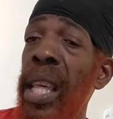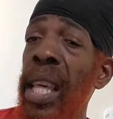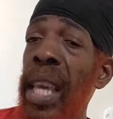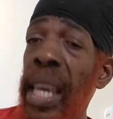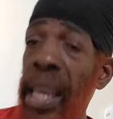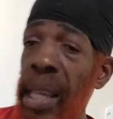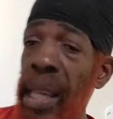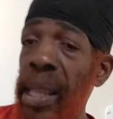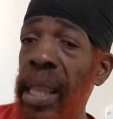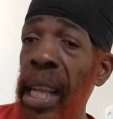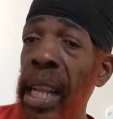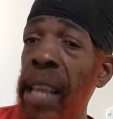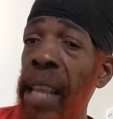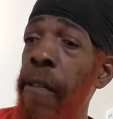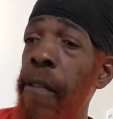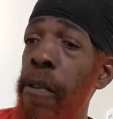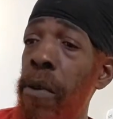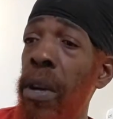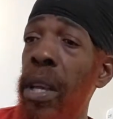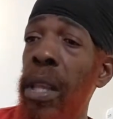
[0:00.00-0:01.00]
he's
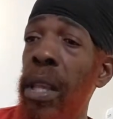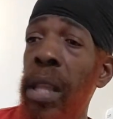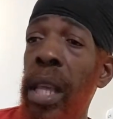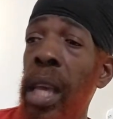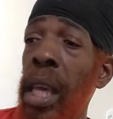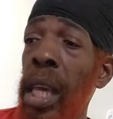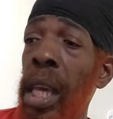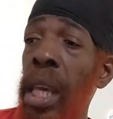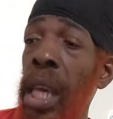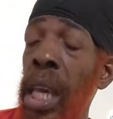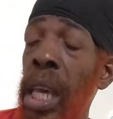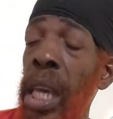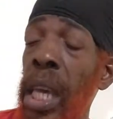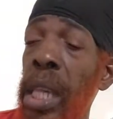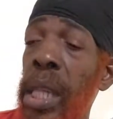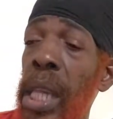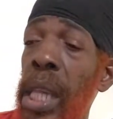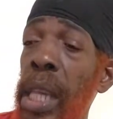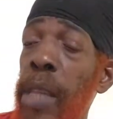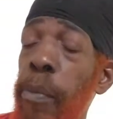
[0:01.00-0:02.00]
delivered
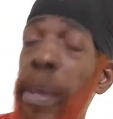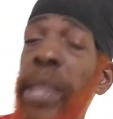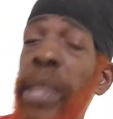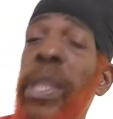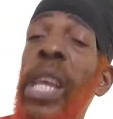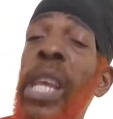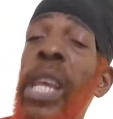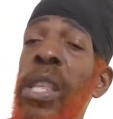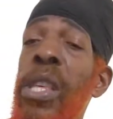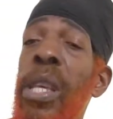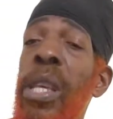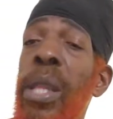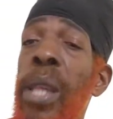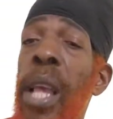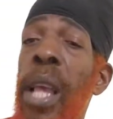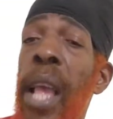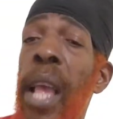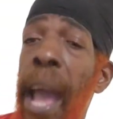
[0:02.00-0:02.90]
his messengers